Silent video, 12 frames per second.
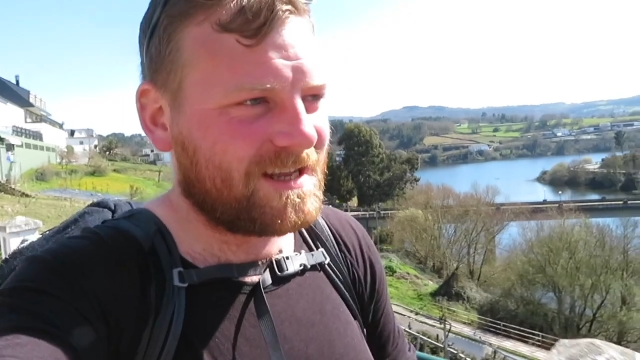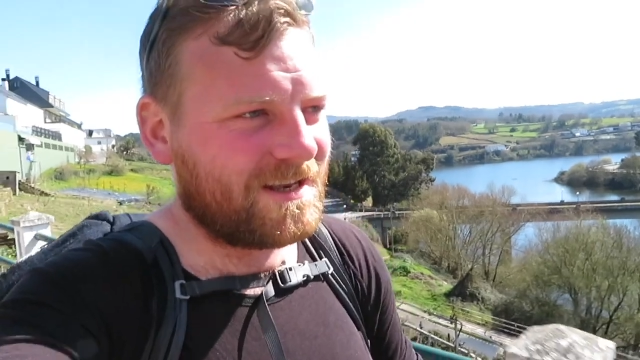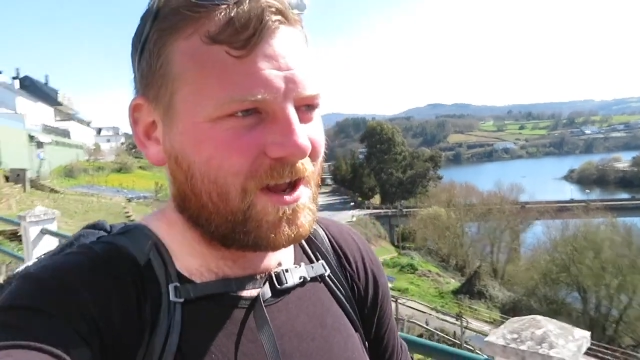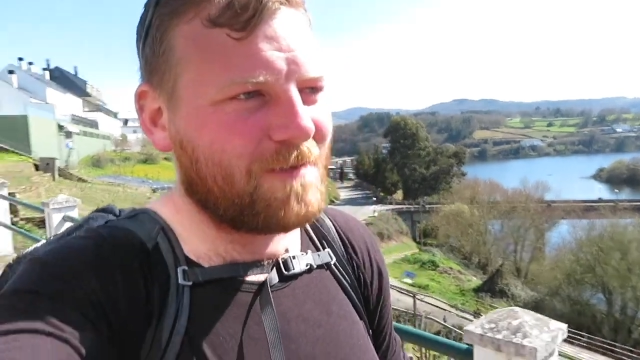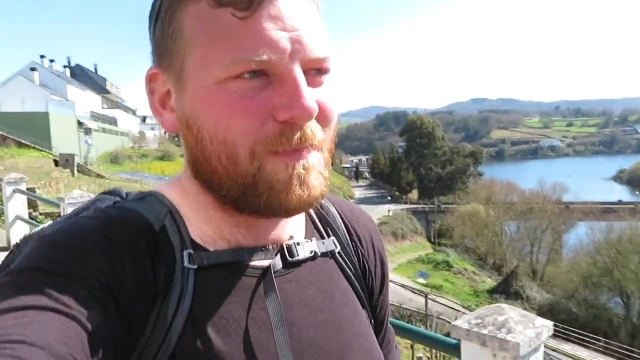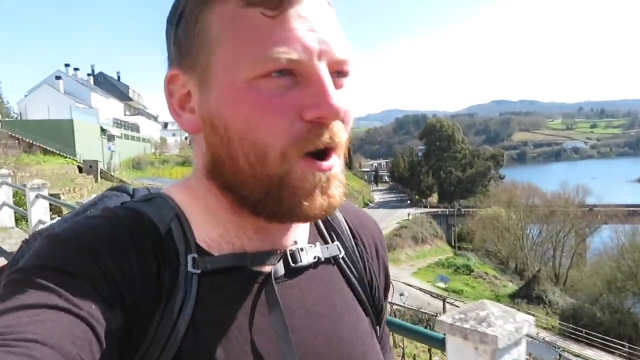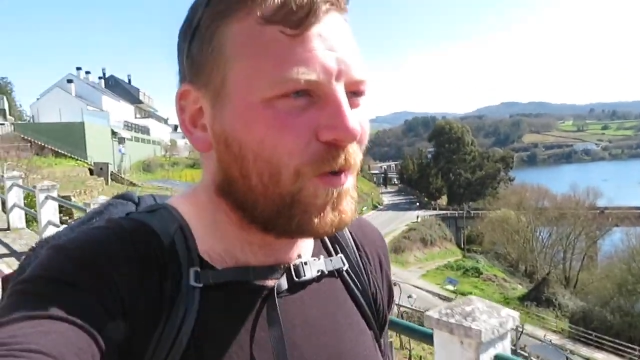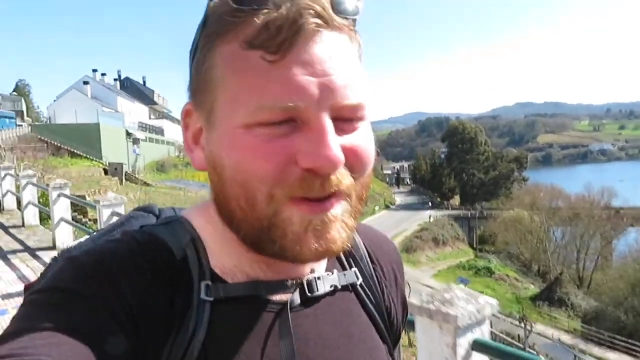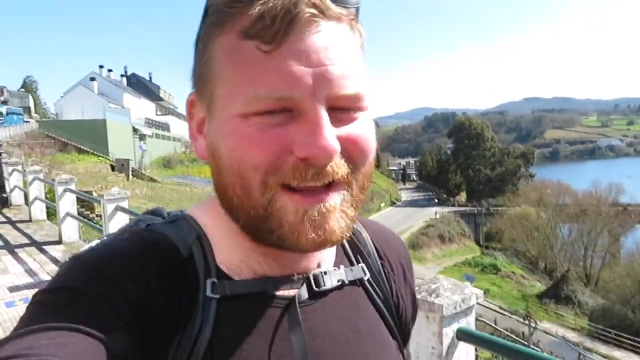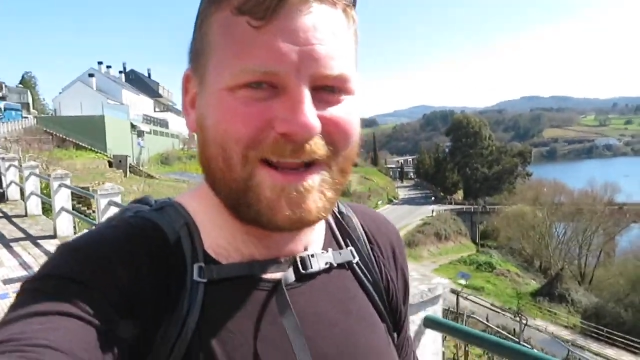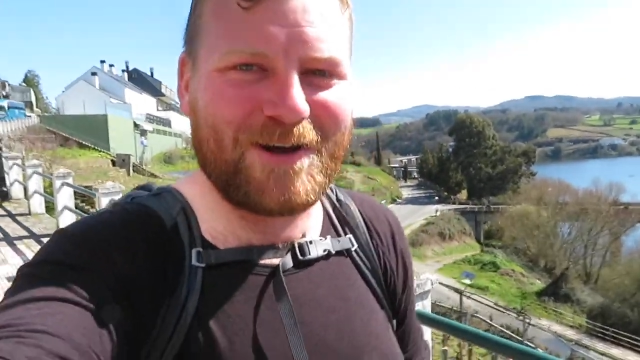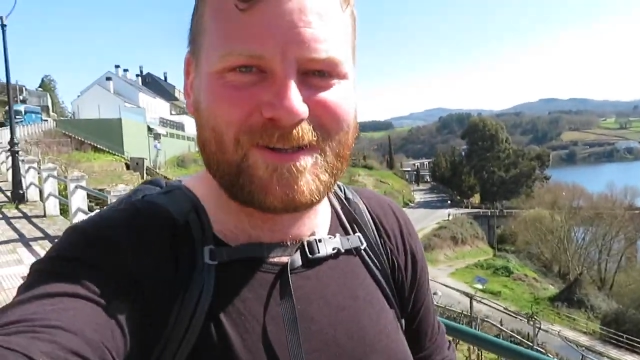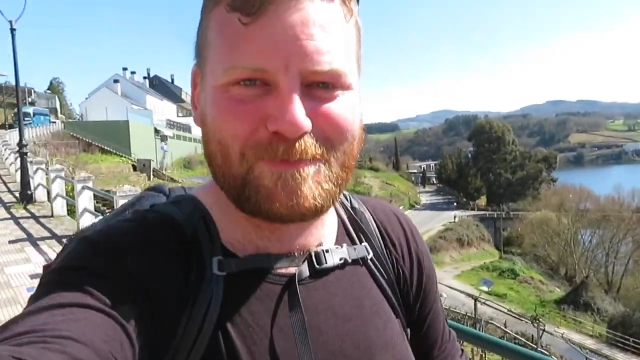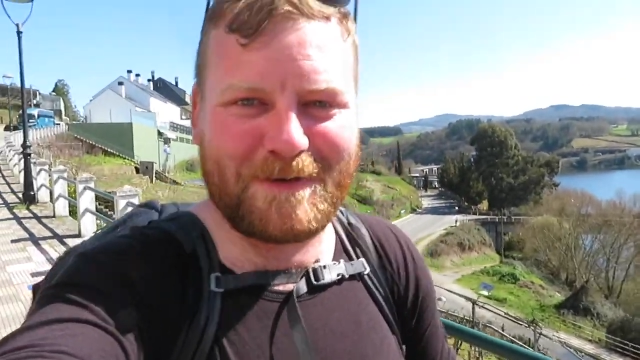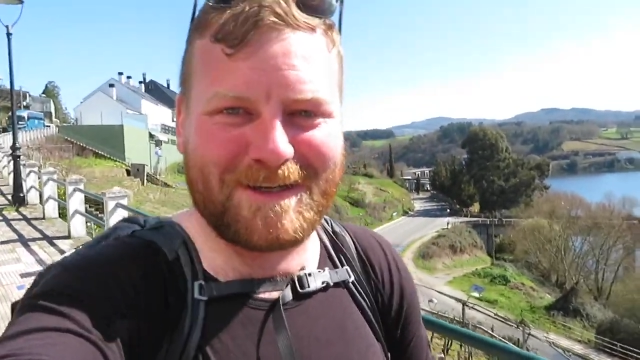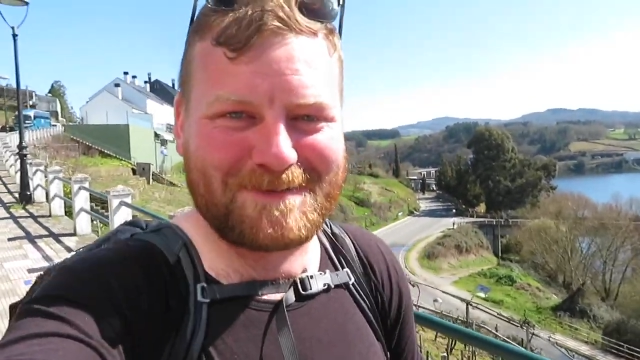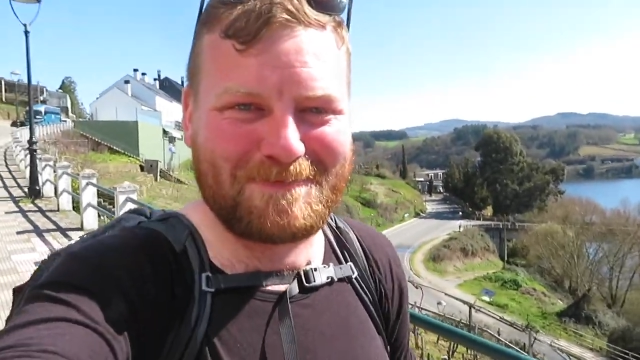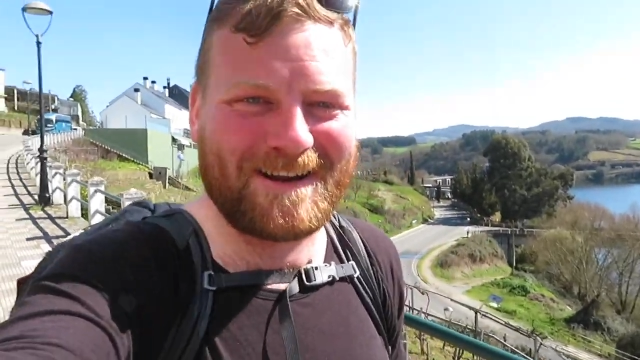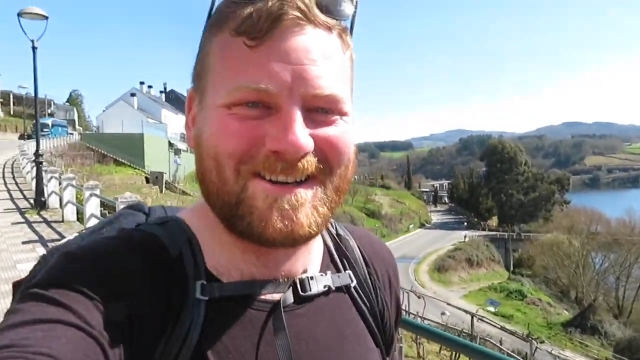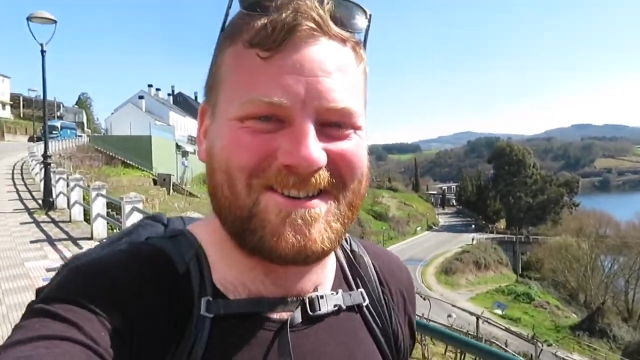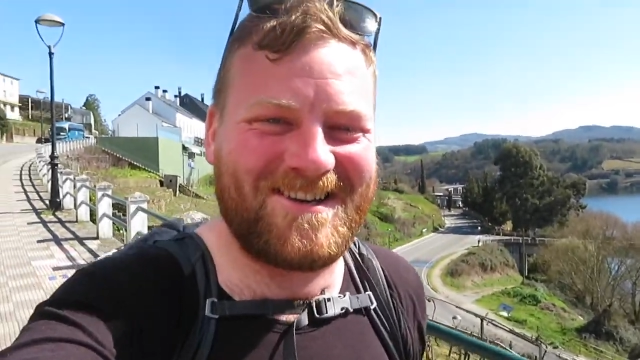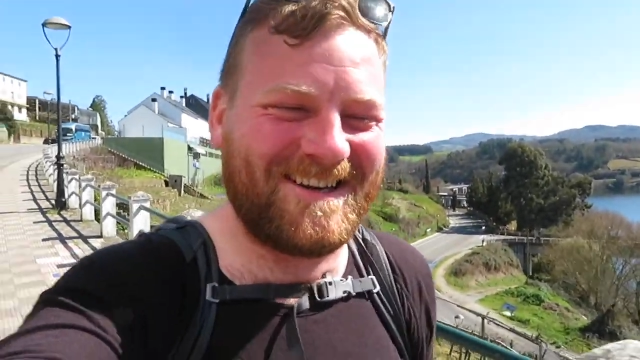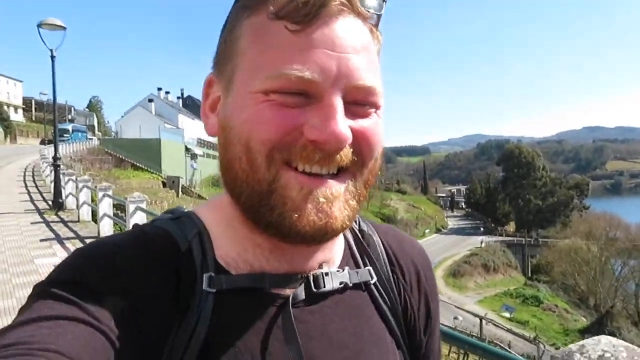said I'm only allowed to speak Spanish.